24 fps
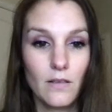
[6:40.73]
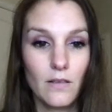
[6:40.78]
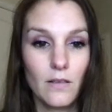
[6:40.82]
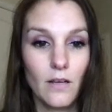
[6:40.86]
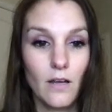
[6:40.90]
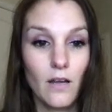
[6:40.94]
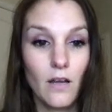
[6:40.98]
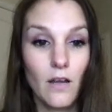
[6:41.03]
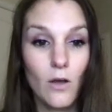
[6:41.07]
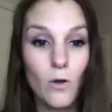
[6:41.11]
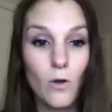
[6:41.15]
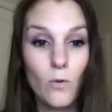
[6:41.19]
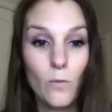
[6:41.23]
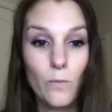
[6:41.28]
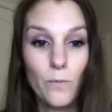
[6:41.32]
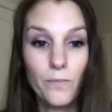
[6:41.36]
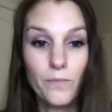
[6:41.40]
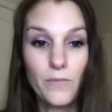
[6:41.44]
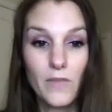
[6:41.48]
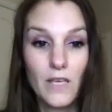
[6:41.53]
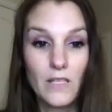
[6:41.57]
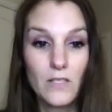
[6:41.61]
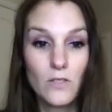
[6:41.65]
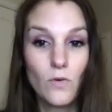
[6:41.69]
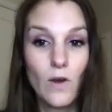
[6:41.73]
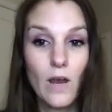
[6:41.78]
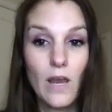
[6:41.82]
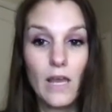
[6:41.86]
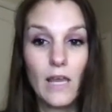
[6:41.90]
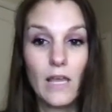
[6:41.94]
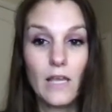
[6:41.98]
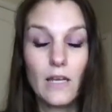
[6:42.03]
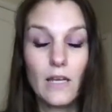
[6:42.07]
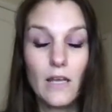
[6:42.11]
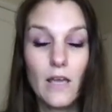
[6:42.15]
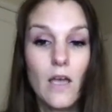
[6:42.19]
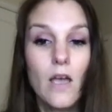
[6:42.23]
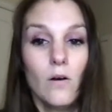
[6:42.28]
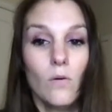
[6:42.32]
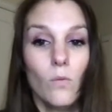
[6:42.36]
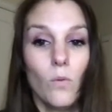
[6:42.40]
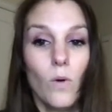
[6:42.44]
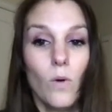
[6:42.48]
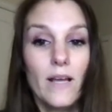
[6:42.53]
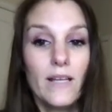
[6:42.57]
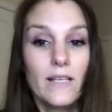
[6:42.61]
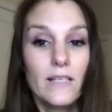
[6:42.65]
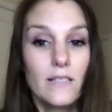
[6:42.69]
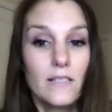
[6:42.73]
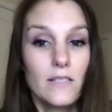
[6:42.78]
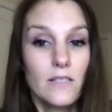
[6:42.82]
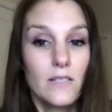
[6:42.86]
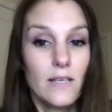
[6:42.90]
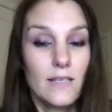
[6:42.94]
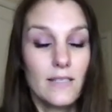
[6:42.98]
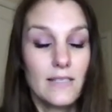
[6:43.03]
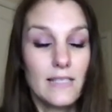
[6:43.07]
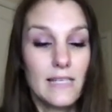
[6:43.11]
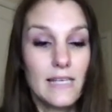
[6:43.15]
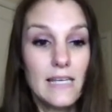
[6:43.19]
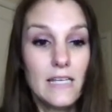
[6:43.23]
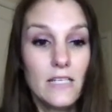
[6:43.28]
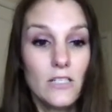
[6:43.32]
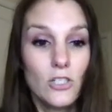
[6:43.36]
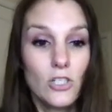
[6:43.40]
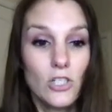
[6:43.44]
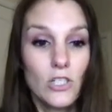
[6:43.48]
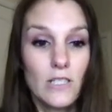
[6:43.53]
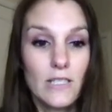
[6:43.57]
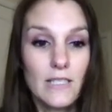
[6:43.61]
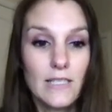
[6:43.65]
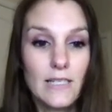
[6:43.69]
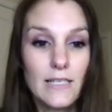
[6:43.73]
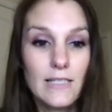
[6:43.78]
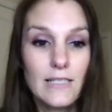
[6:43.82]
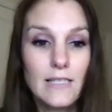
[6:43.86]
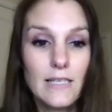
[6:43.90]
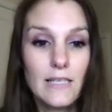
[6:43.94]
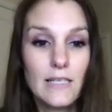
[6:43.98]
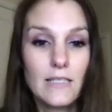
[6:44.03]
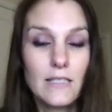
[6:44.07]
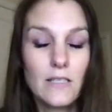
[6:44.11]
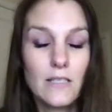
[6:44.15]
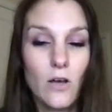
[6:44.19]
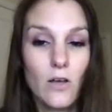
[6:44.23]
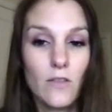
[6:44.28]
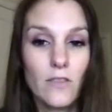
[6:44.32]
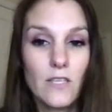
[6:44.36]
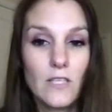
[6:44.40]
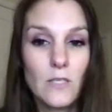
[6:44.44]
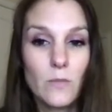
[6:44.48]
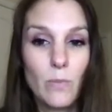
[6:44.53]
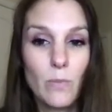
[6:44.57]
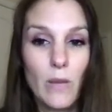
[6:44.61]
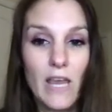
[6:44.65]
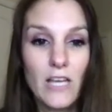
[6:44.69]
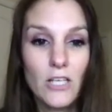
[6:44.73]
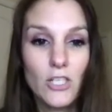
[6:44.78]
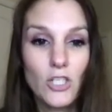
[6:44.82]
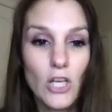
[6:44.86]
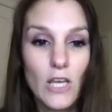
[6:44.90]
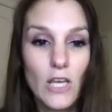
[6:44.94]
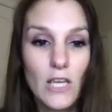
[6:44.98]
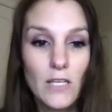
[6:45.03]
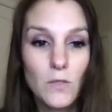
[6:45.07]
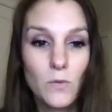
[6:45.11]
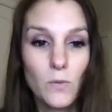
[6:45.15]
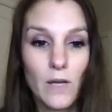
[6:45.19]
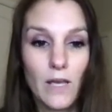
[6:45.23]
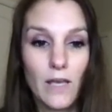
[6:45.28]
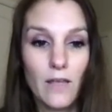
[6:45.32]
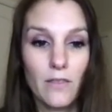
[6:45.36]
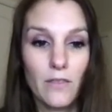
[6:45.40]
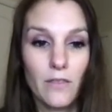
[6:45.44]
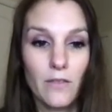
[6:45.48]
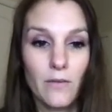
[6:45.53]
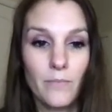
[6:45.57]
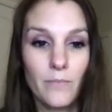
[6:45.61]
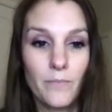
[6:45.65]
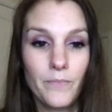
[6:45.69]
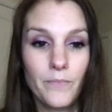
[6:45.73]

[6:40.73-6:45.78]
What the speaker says: No, that's right. What does each sentence on this page end with?